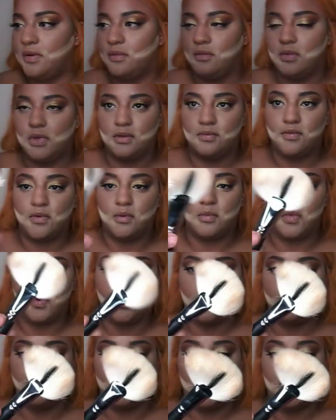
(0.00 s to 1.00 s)
one from
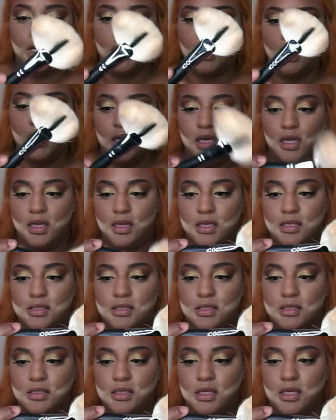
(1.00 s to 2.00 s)
Morphe. This
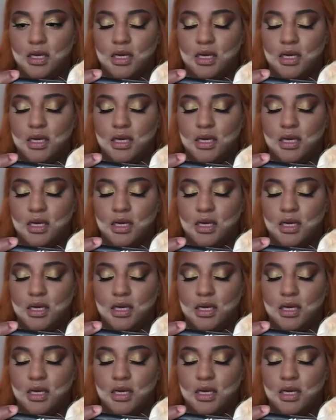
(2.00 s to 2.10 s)
is the